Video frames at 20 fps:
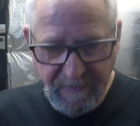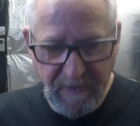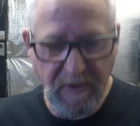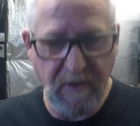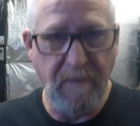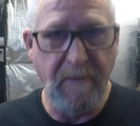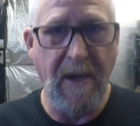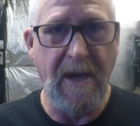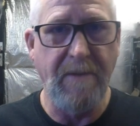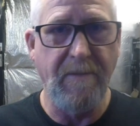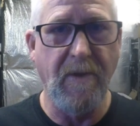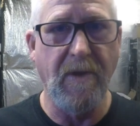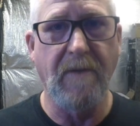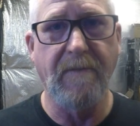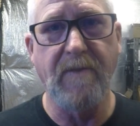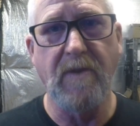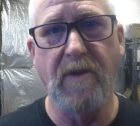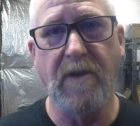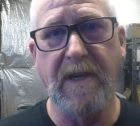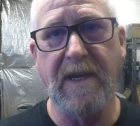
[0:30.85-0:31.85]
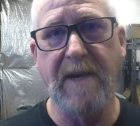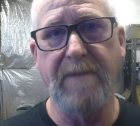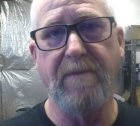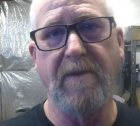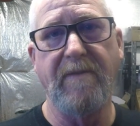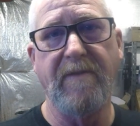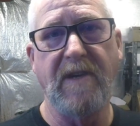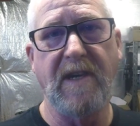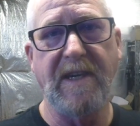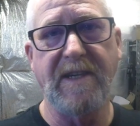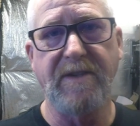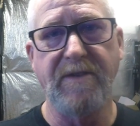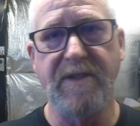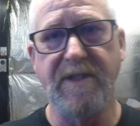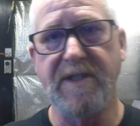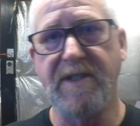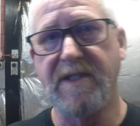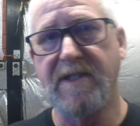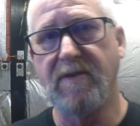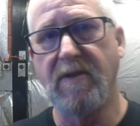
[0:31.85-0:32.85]
for at the moment I've got a couple of
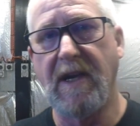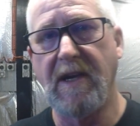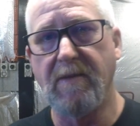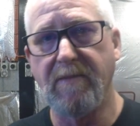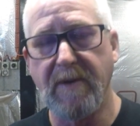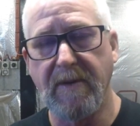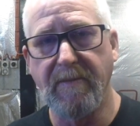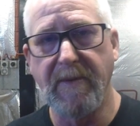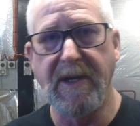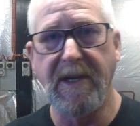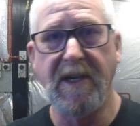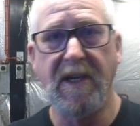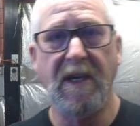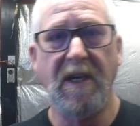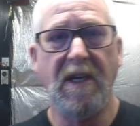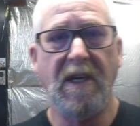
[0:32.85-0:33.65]
electricians helping me